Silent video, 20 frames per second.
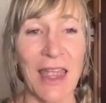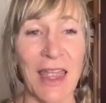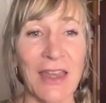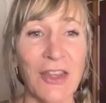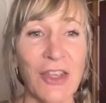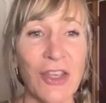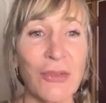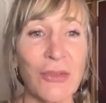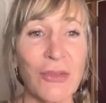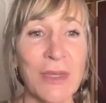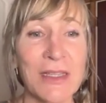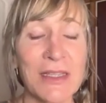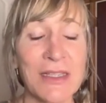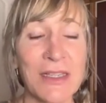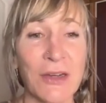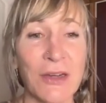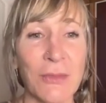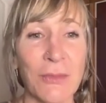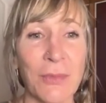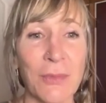And
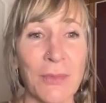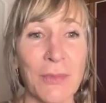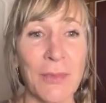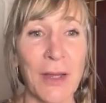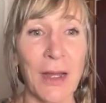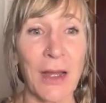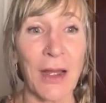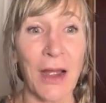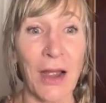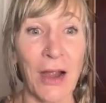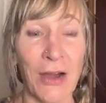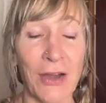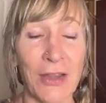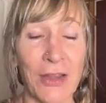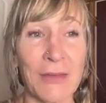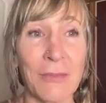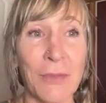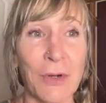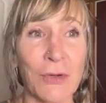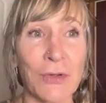humans are
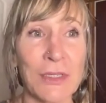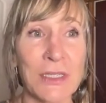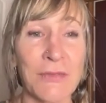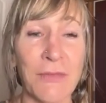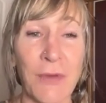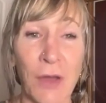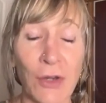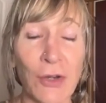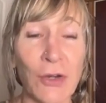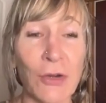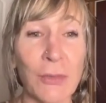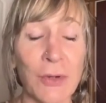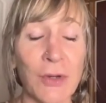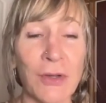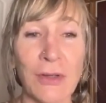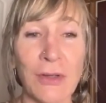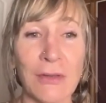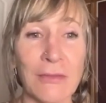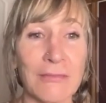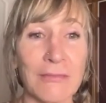the most
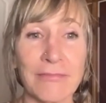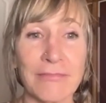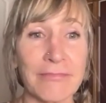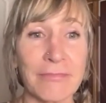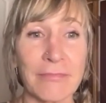vulnerable